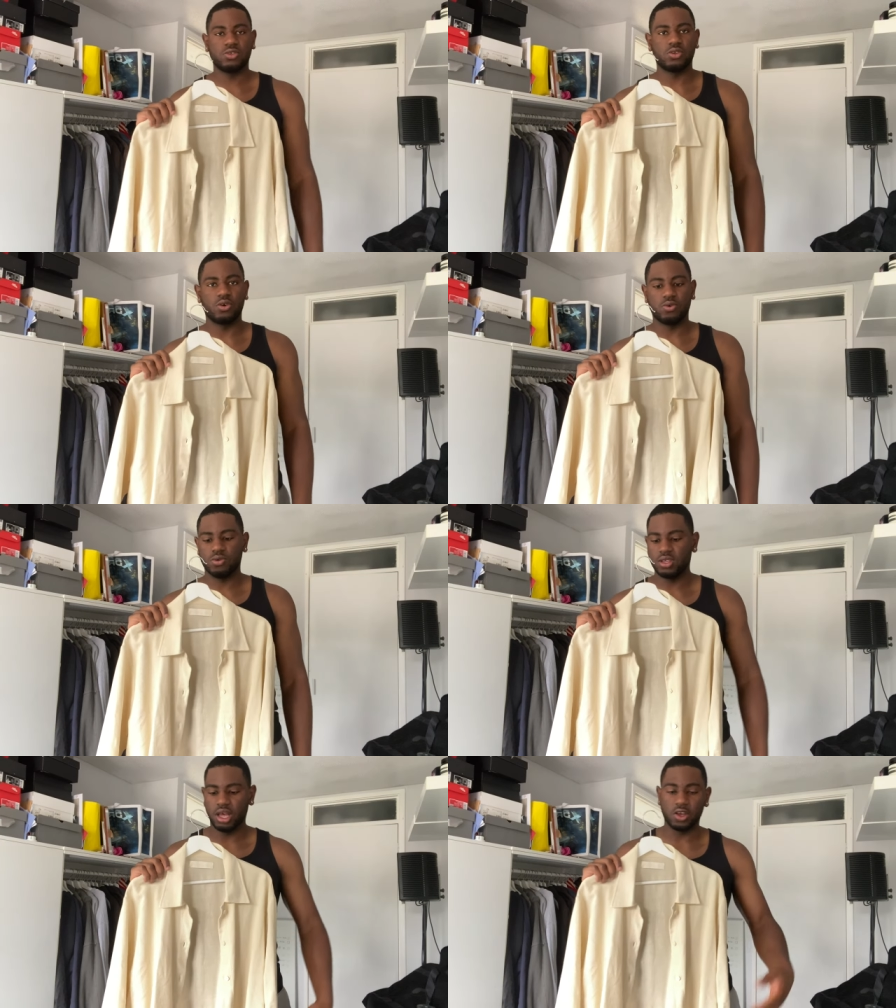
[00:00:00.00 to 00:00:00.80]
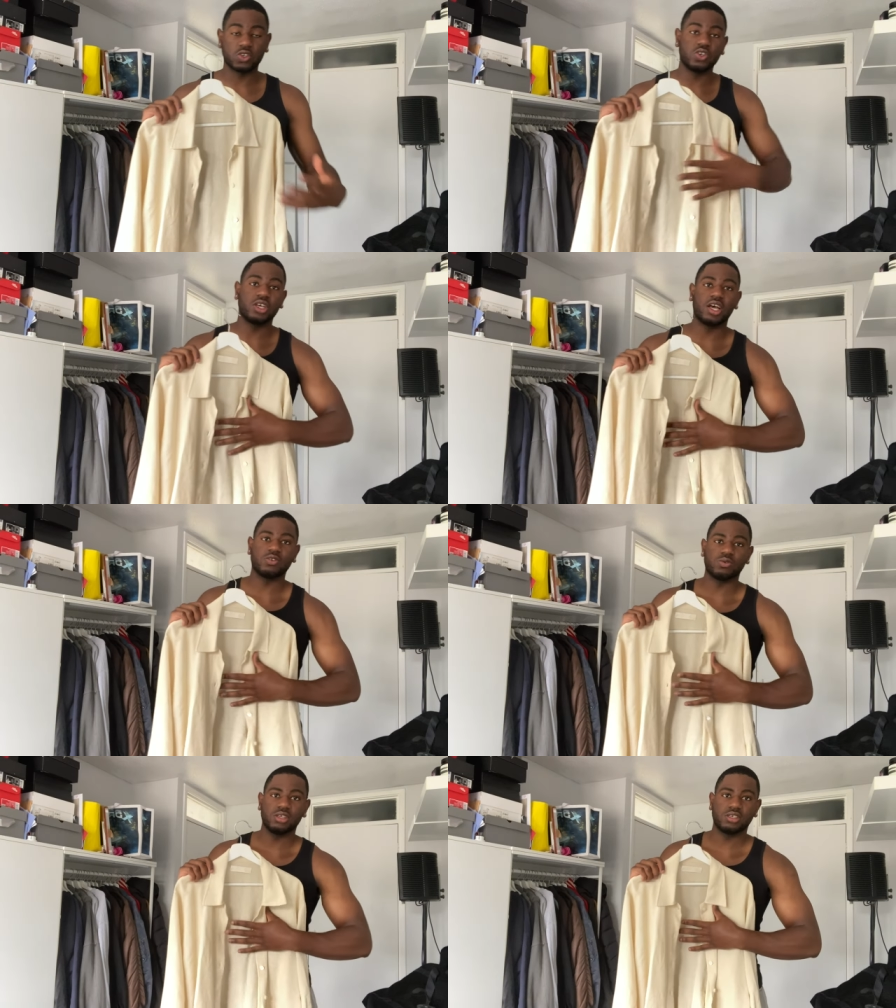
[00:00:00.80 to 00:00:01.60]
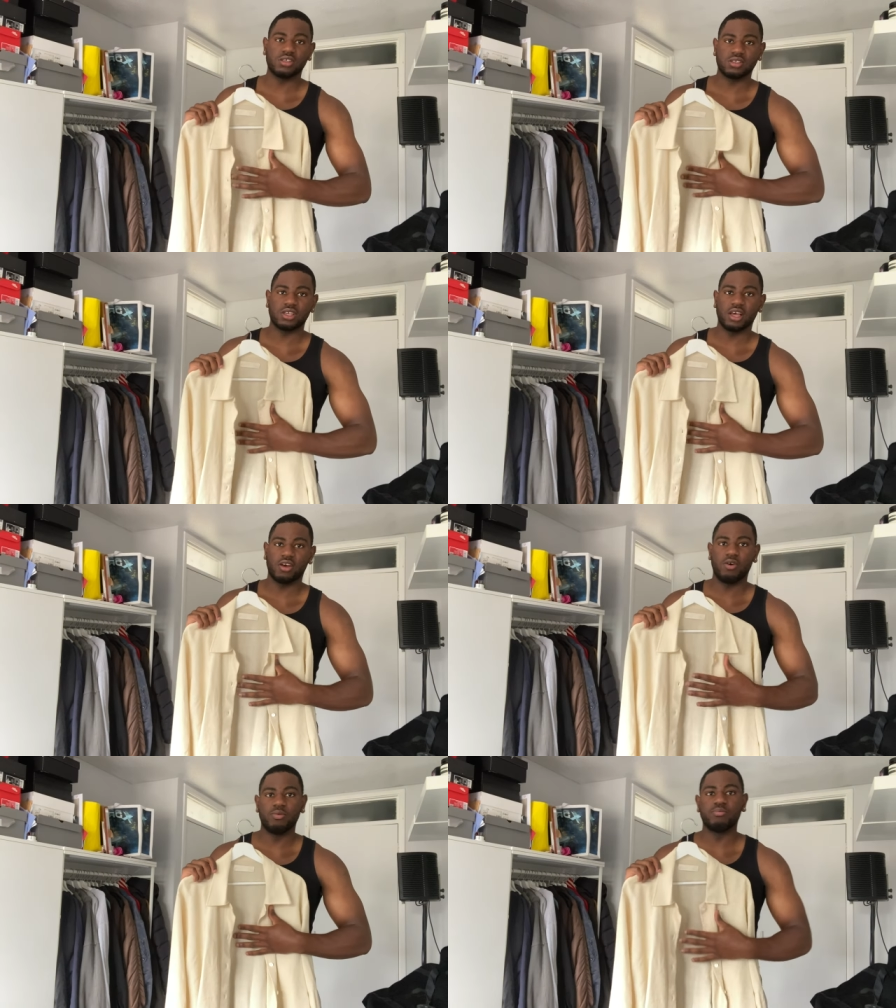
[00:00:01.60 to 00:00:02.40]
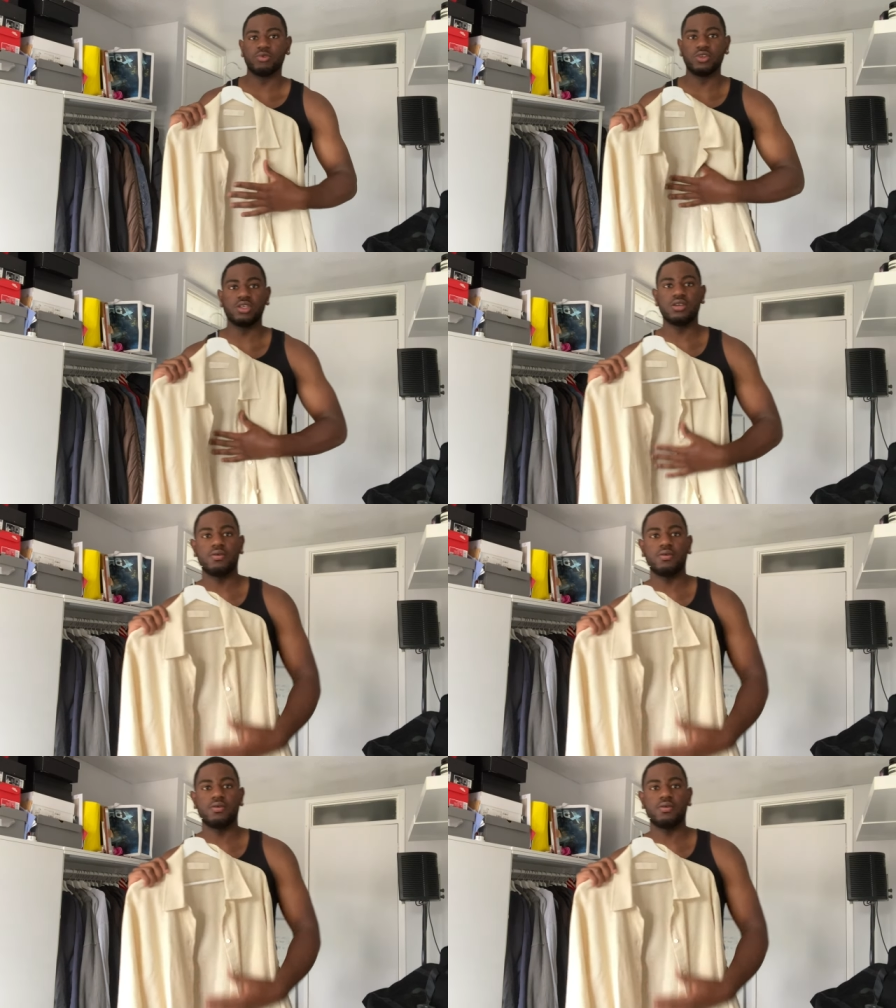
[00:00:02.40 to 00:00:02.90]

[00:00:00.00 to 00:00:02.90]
So I'll show you guys what this looks like on body.